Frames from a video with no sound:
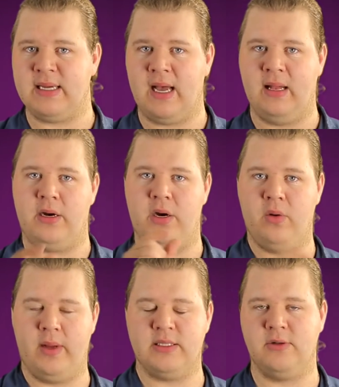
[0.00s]

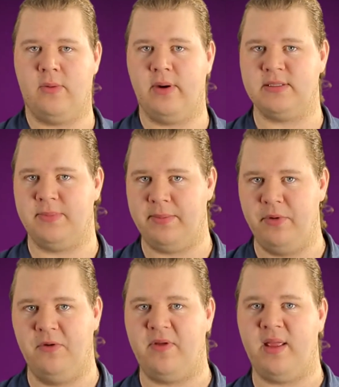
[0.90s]
$1 went towards my
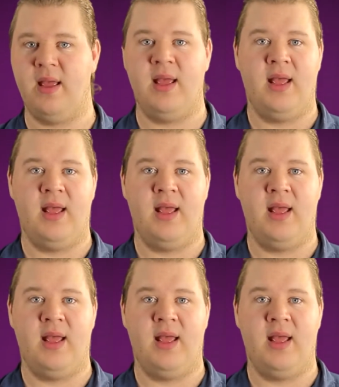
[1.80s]
movie.